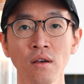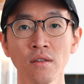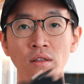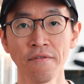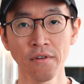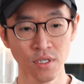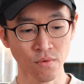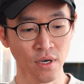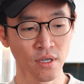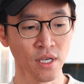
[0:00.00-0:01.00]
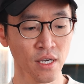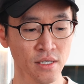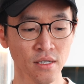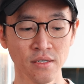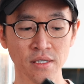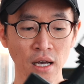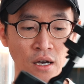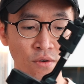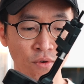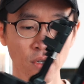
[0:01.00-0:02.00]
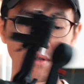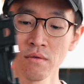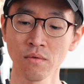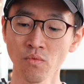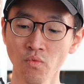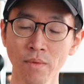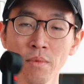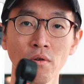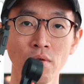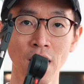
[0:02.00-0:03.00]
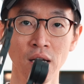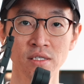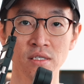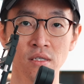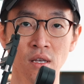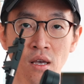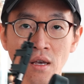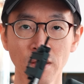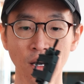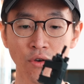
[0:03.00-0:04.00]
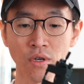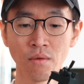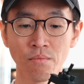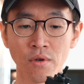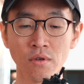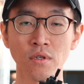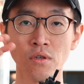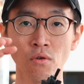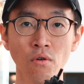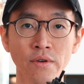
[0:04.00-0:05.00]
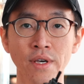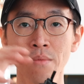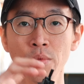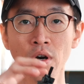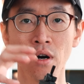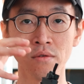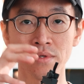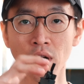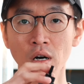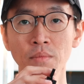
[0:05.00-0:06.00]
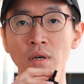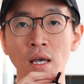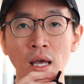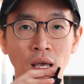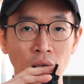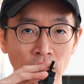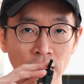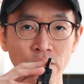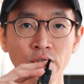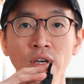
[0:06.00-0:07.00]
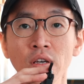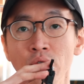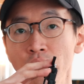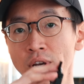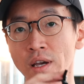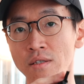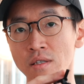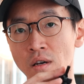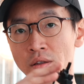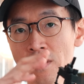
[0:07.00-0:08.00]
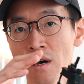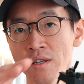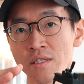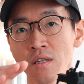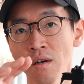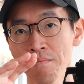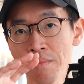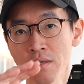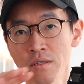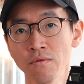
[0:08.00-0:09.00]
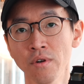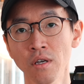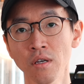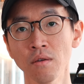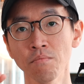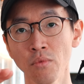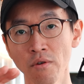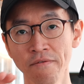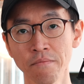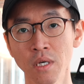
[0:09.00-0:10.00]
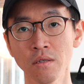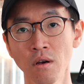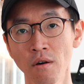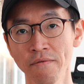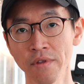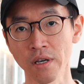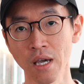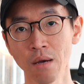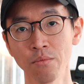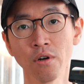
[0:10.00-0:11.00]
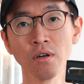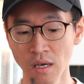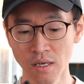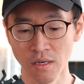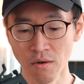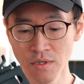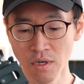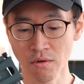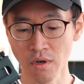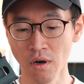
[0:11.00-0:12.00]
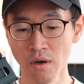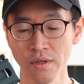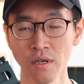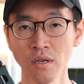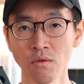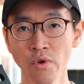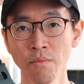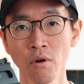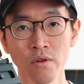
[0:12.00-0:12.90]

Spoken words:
The first one is the Zhiyun Vivo S that you can put your camera on top, and then you can create a nice and buttery movement of the camera. It's also got the remote